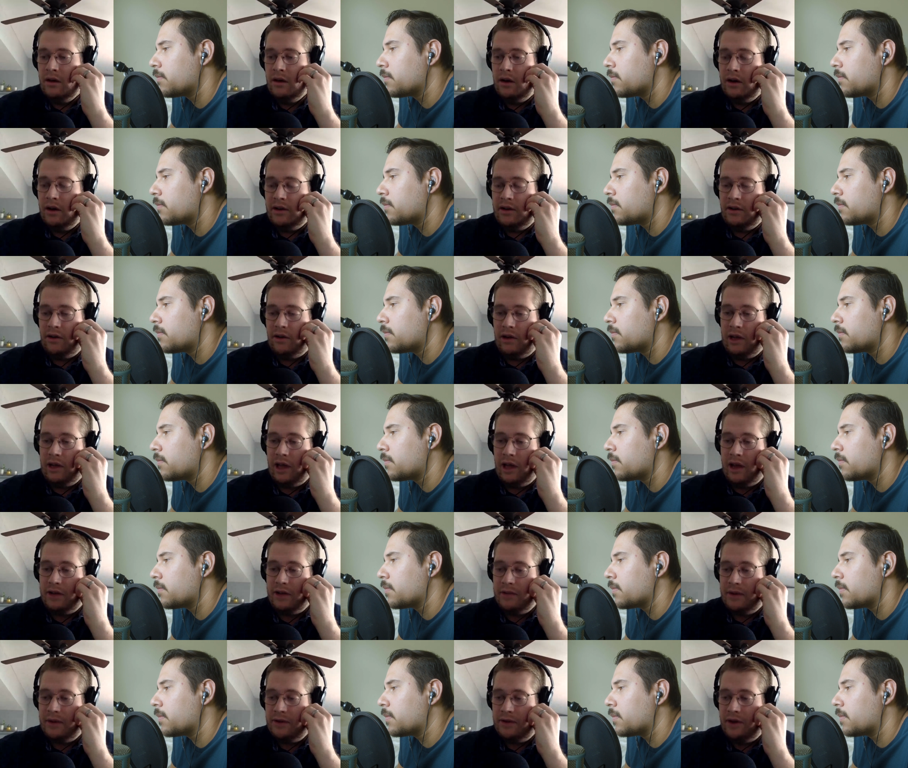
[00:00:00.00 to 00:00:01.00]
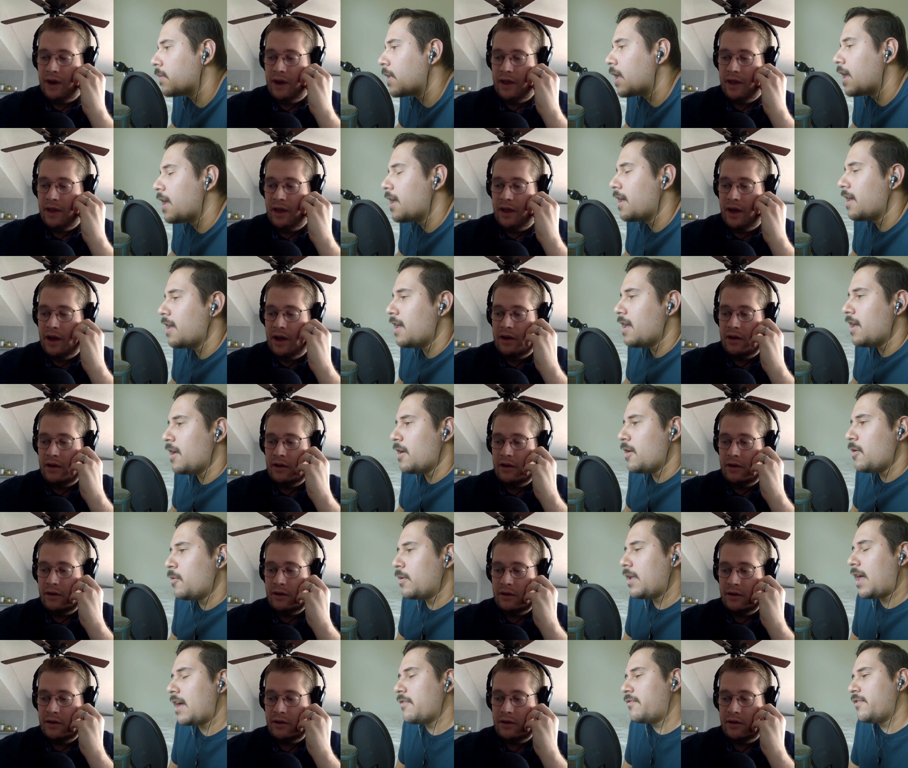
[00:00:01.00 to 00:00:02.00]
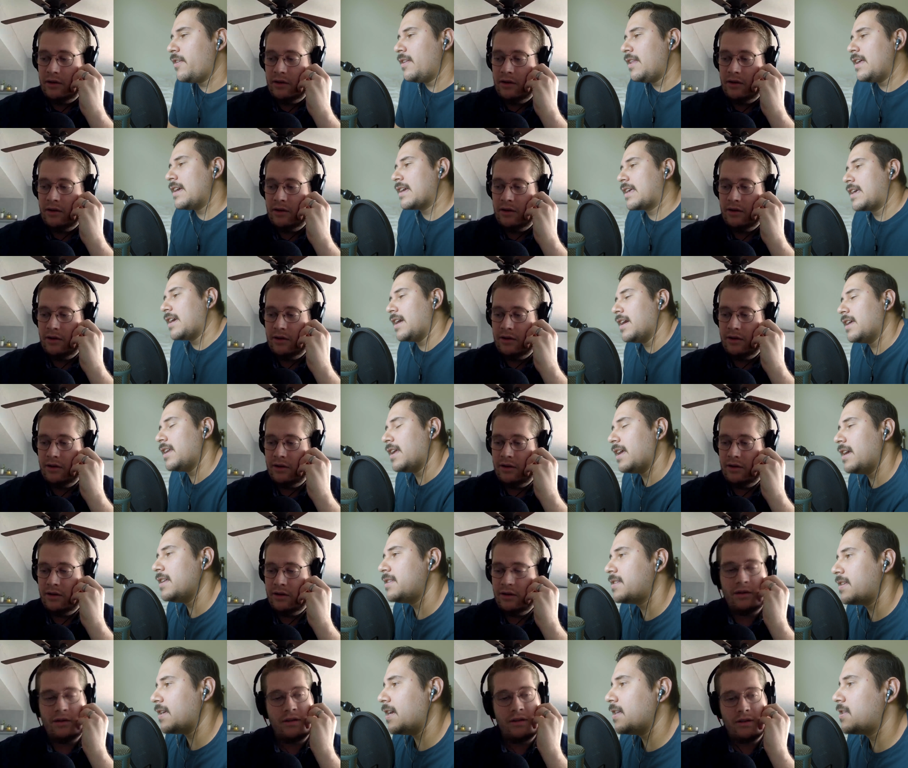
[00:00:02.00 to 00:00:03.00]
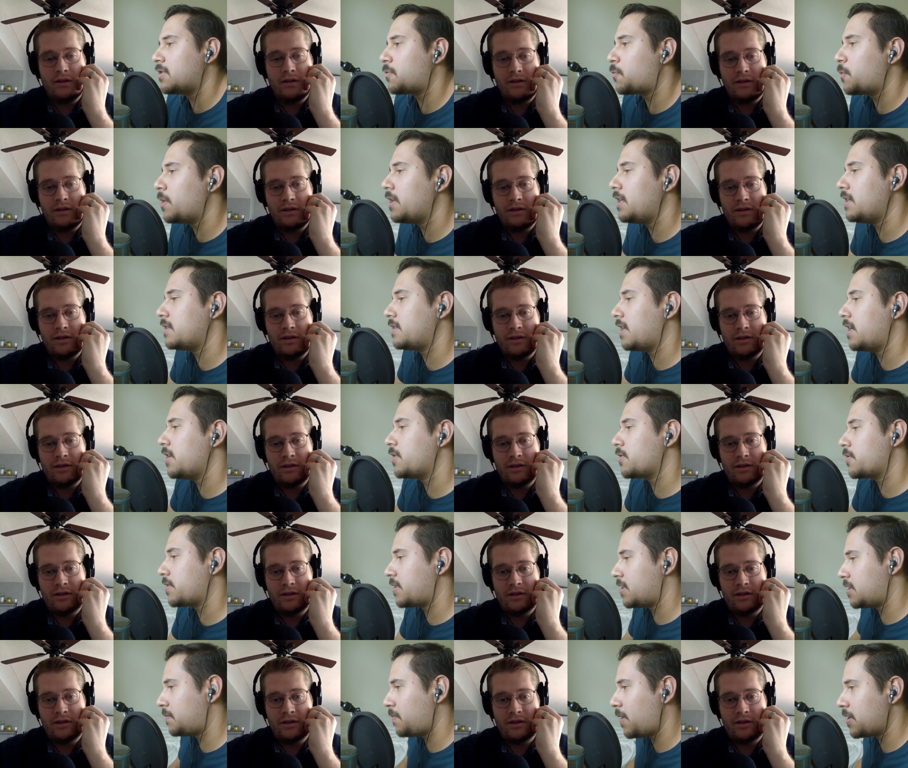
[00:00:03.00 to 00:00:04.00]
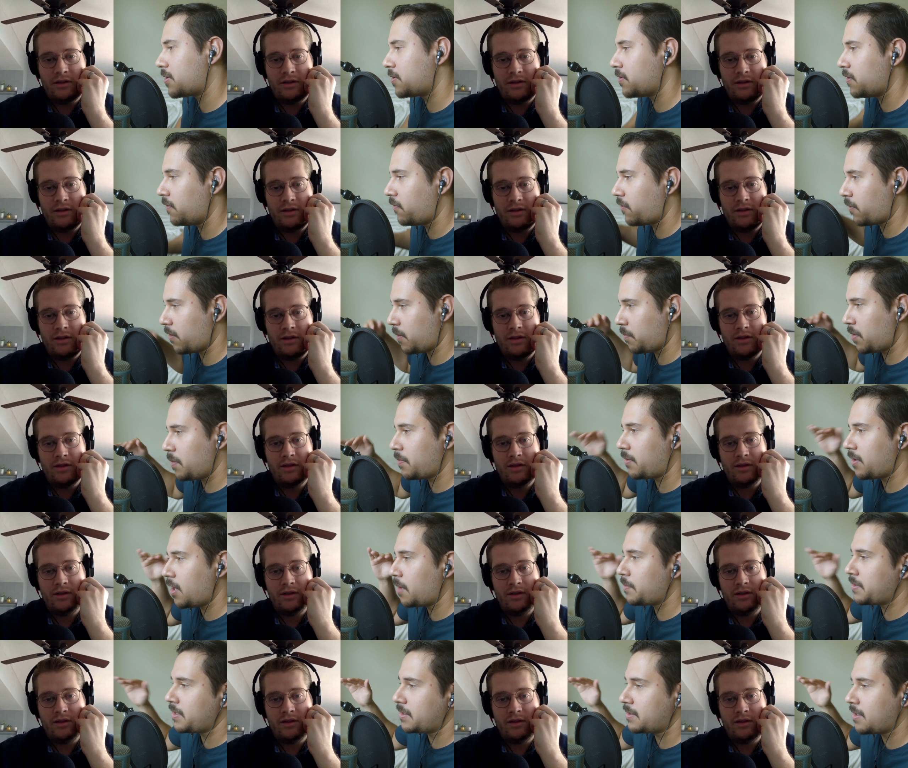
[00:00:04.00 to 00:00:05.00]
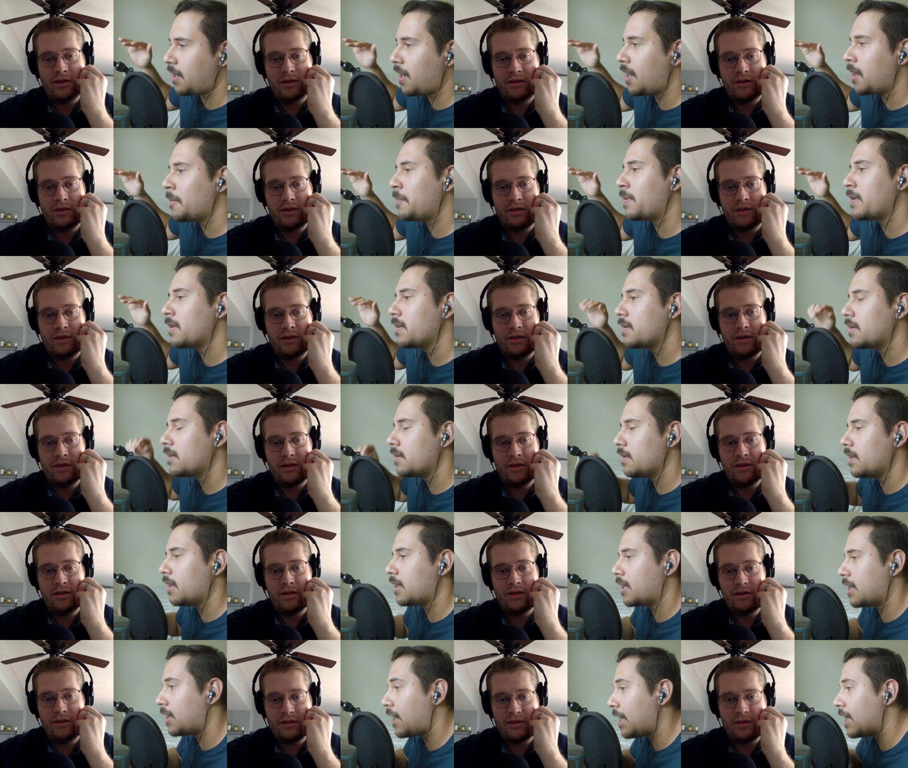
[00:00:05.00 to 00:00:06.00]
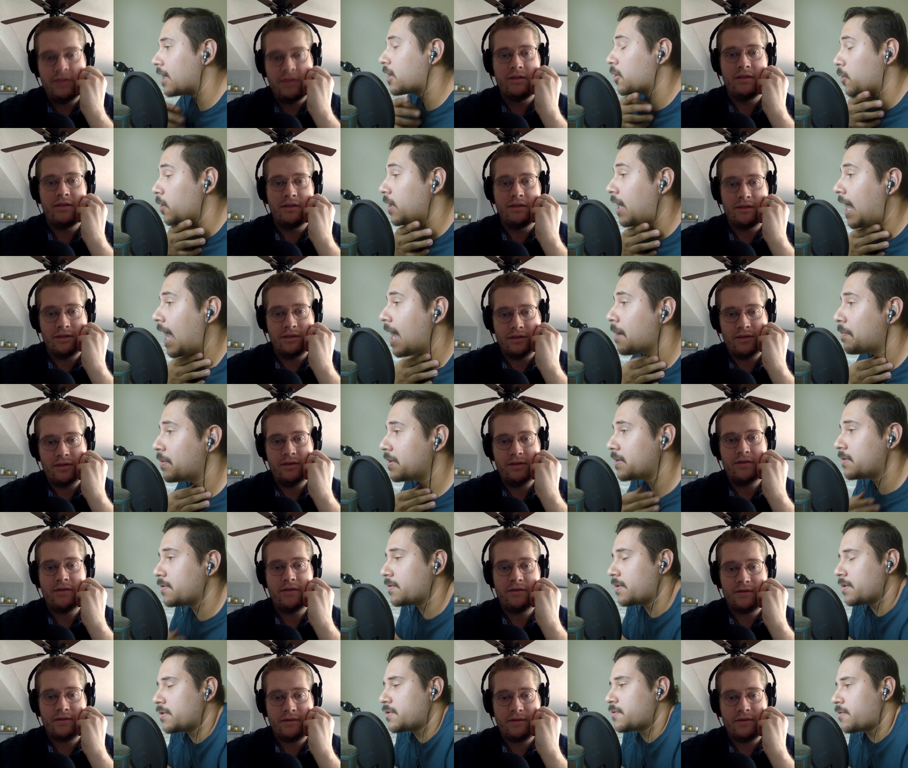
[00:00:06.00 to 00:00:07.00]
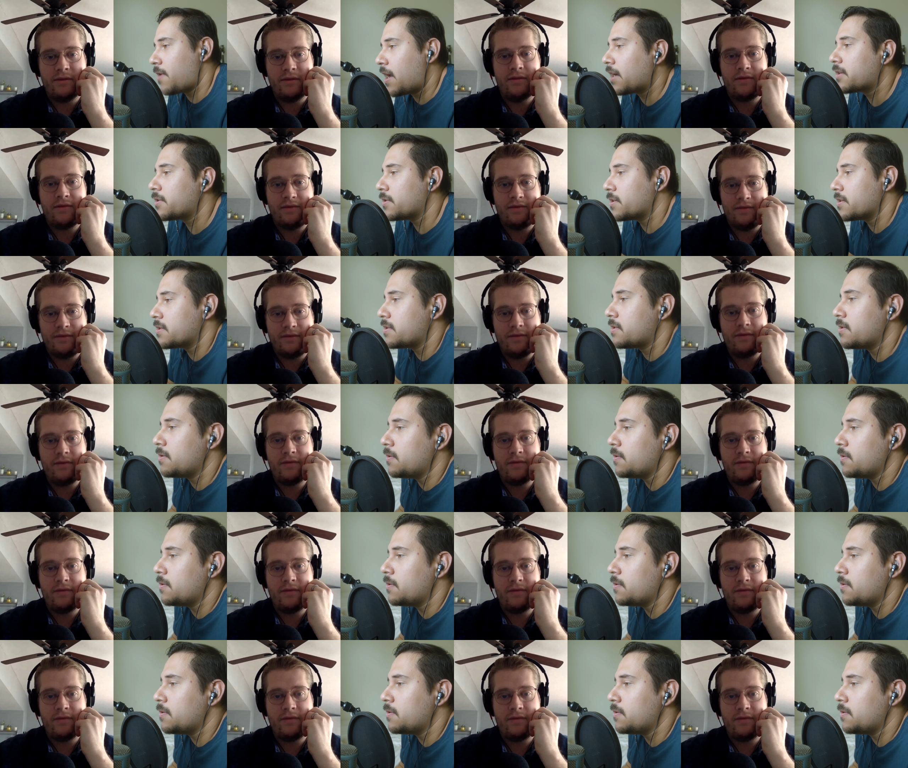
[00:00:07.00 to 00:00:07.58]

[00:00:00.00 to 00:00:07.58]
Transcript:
Speaker 1: oh, I totally lost my train of thought.
Speaker 2: Well, I feel like it, it's it's really dangerous, especially for the people up the top. It could it could happen to the director